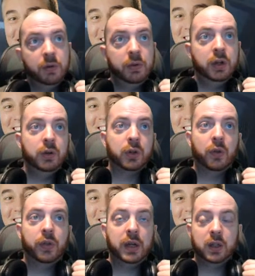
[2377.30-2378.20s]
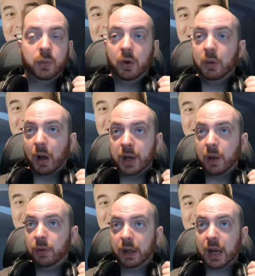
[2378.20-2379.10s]
news on Theatres of War. I
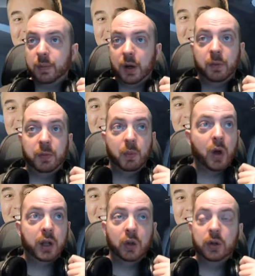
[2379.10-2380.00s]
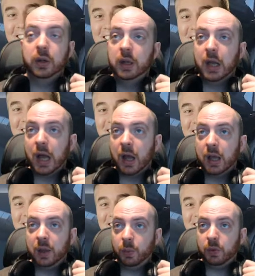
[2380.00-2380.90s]
know that Clan Imperium have been working on
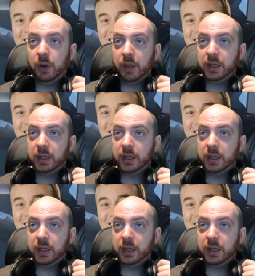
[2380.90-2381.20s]
it with one of their